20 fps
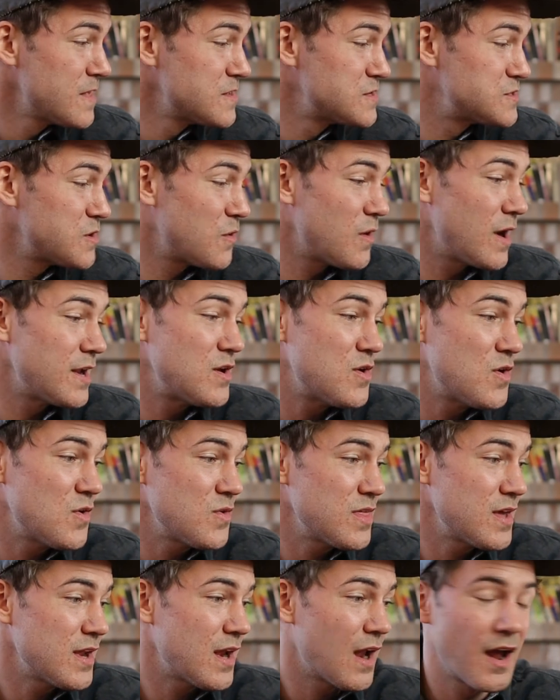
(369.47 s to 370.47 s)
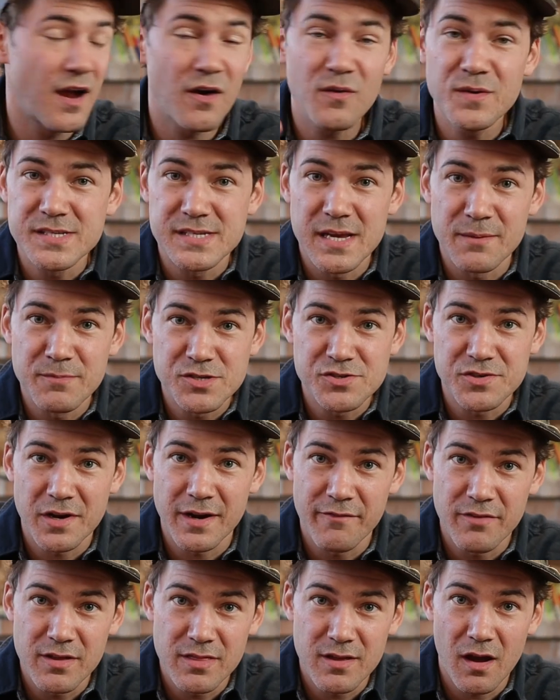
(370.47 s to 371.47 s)
So I know that I always
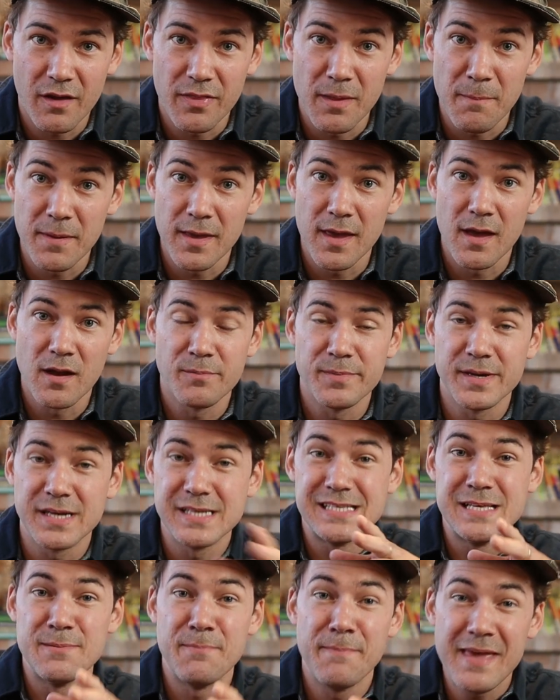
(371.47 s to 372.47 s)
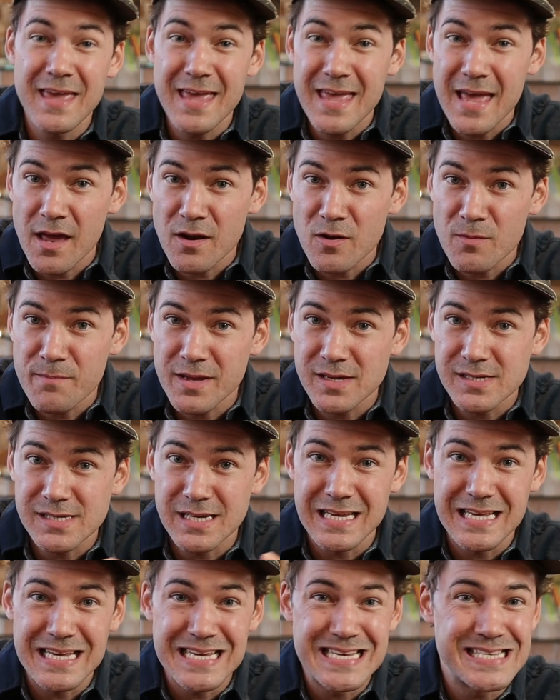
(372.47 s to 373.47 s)
demonstrate everything on the piano because the piano makes
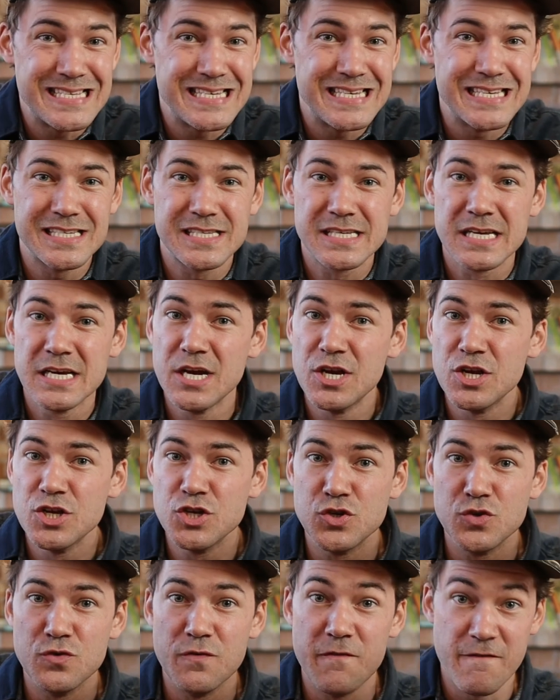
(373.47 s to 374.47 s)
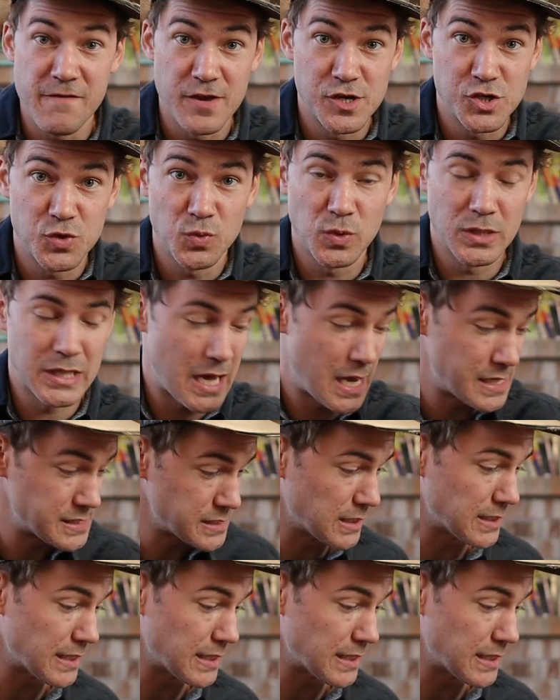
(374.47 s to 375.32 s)
it easiest to visualize.